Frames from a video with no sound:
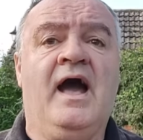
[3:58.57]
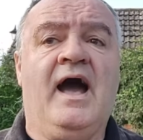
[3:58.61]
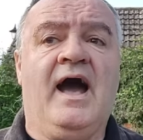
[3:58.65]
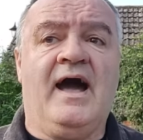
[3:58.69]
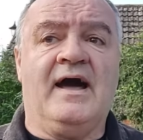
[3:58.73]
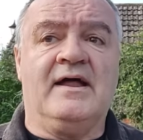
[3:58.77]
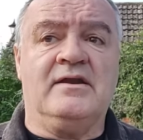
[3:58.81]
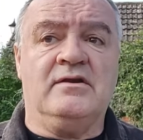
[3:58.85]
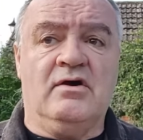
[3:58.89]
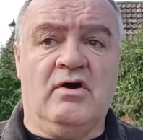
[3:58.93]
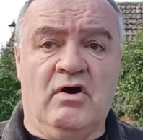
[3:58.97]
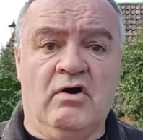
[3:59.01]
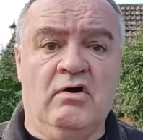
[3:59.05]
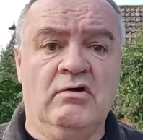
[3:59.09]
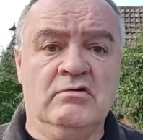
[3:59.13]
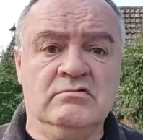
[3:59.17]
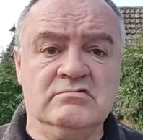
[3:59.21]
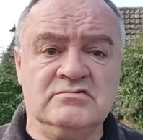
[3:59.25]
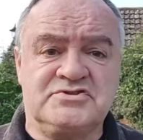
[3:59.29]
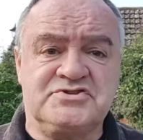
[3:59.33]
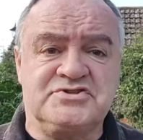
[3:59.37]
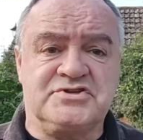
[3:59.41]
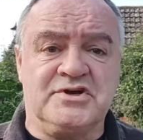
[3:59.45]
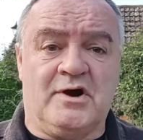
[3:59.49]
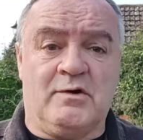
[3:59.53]
And
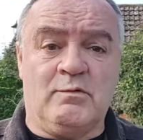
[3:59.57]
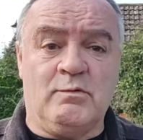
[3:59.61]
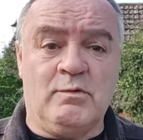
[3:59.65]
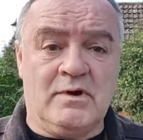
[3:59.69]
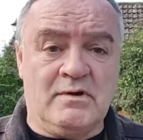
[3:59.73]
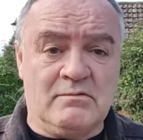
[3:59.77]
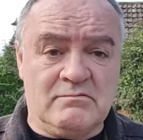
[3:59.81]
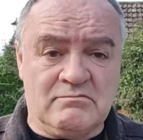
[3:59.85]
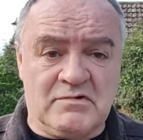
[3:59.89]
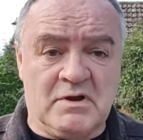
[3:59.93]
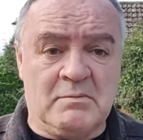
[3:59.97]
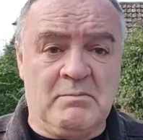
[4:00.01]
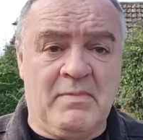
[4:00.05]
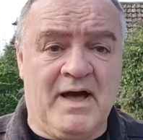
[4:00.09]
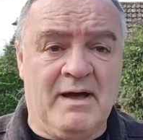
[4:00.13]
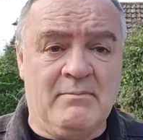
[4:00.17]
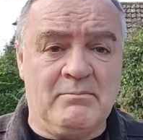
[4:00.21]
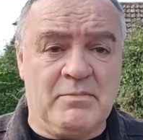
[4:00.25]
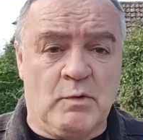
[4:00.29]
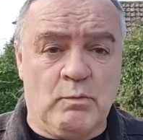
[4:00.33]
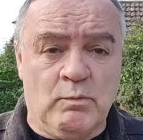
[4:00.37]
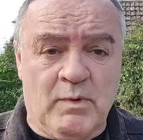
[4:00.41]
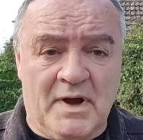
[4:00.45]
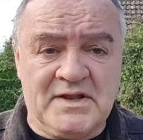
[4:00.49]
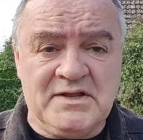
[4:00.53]
also,
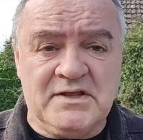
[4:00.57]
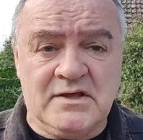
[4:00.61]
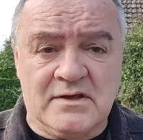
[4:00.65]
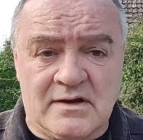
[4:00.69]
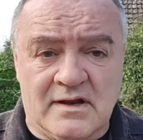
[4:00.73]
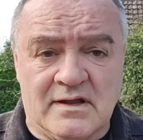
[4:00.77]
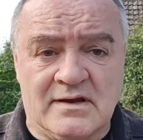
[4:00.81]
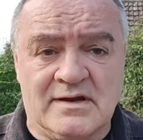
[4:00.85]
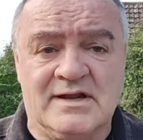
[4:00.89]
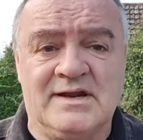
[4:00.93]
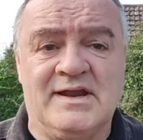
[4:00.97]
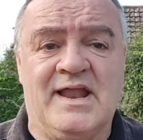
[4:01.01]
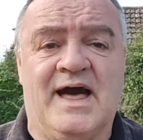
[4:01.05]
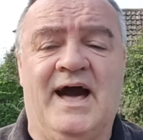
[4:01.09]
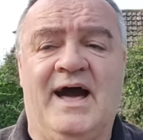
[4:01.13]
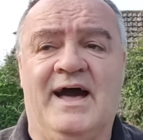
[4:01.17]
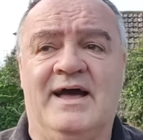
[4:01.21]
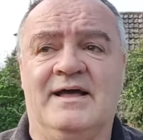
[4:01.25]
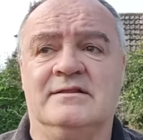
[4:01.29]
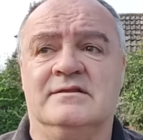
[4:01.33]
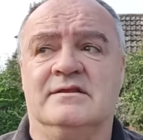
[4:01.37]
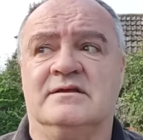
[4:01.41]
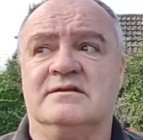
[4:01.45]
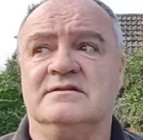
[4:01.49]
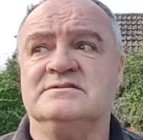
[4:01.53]
remember, when you're on an
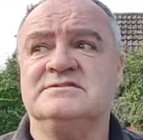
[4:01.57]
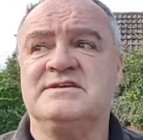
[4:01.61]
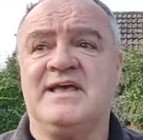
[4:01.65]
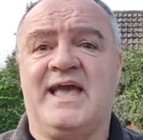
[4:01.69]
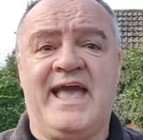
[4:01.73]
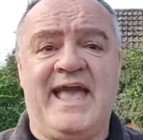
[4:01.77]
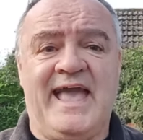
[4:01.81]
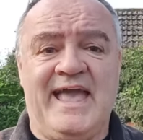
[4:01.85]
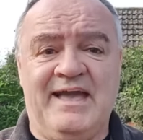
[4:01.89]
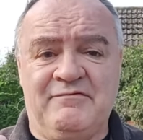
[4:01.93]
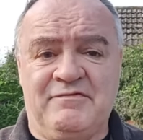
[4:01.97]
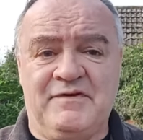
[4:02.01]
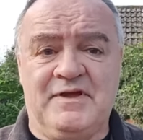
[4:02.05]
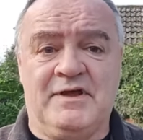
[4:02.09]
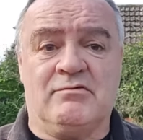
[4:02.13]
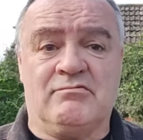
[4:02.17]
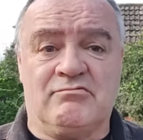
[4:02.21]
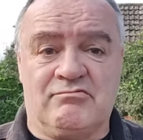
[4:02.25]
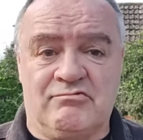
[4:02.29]
island, if it